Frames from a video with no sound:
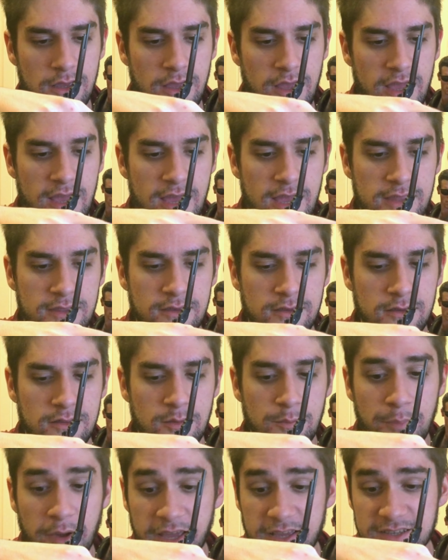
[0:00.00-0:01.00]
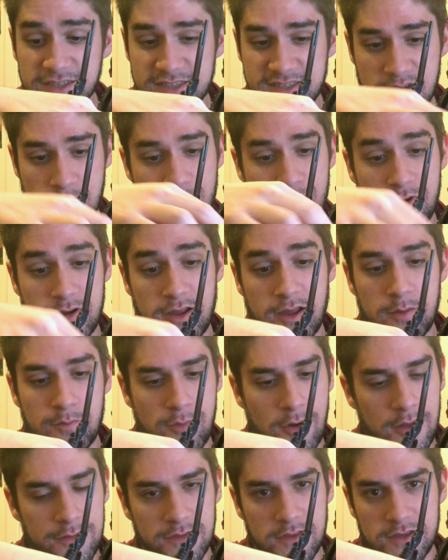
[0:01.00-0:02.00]
And the bike is separate. I
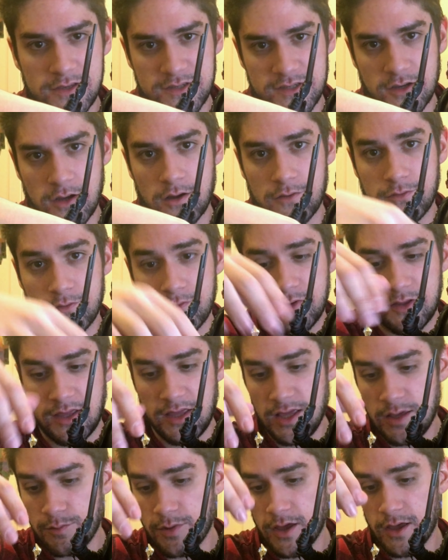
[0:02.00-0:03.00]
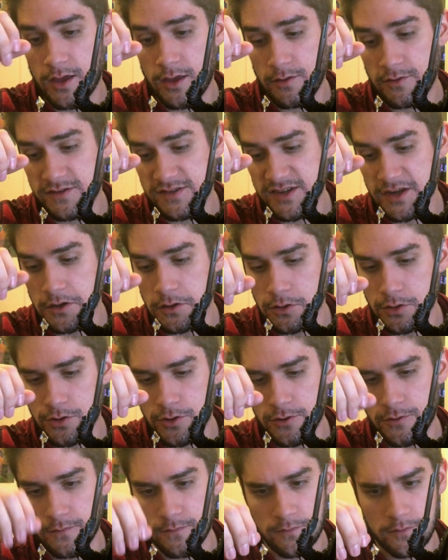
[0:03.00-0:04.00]
bought this off of an eBay
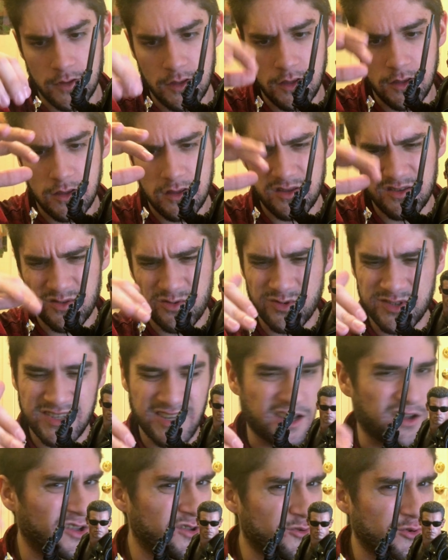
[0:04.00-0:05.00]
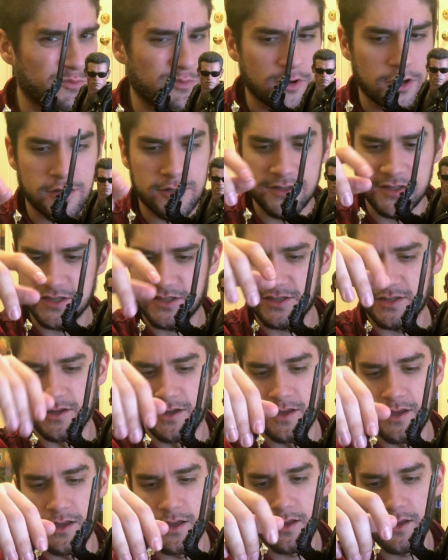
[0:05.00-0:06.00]
seller. It was like $100.
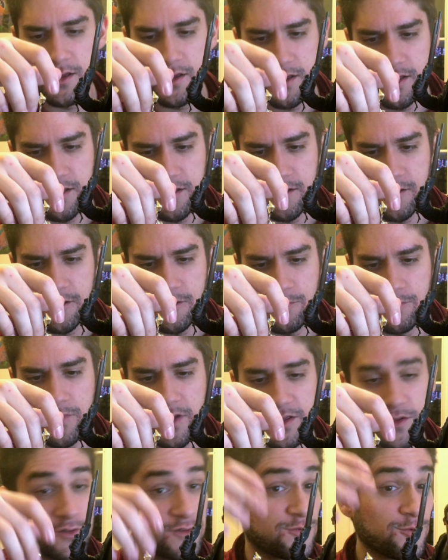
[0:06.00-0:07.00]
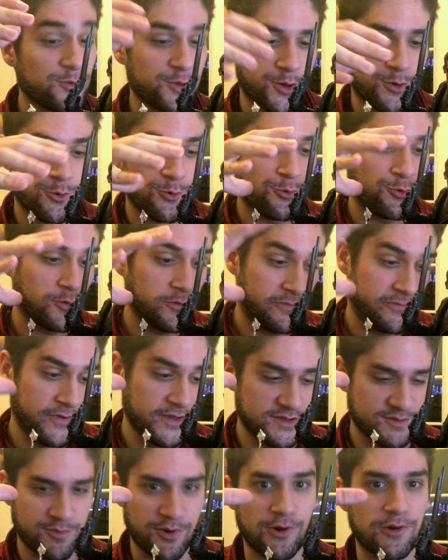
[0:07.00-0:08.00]
And it's really cool. It
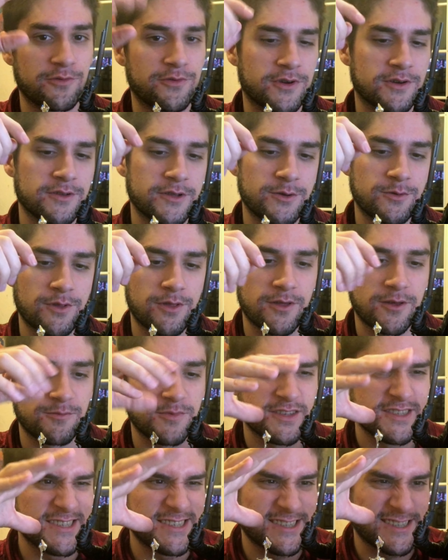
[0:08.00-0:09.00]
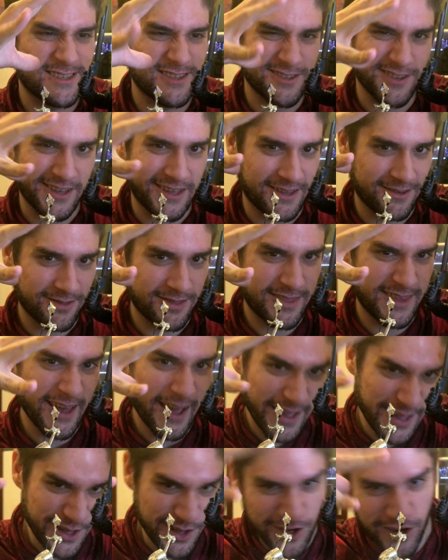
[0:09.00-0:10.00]
fits perfectly with him. This is like the
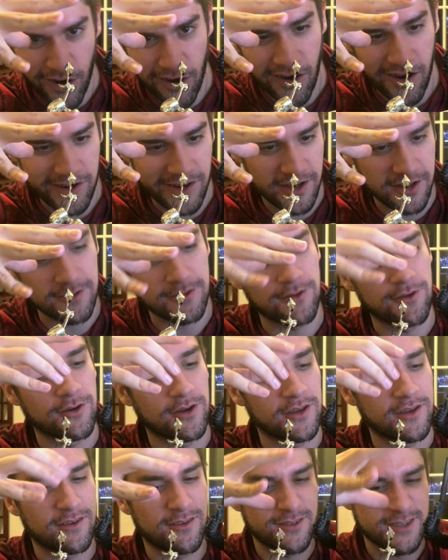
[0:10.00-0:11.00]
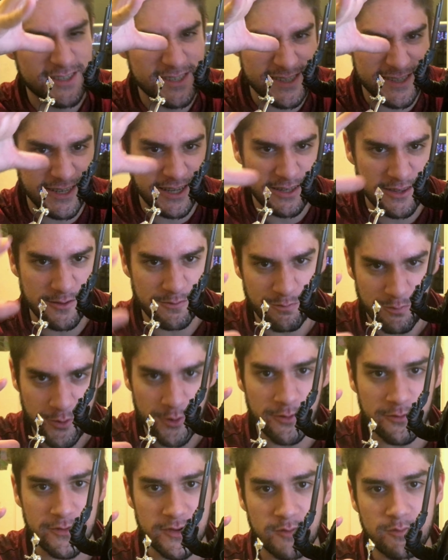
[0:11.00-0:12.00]
iconic look, you know. This is like the
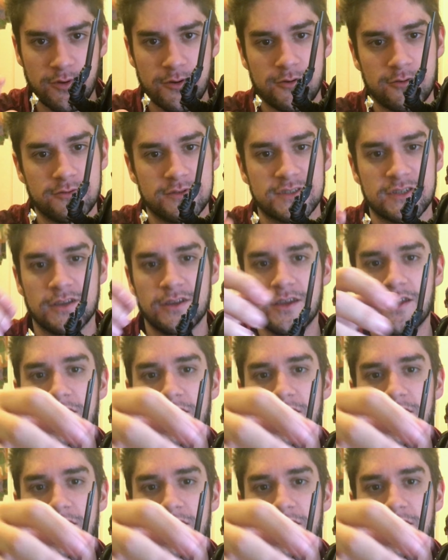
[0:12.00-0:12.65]
perfect pose.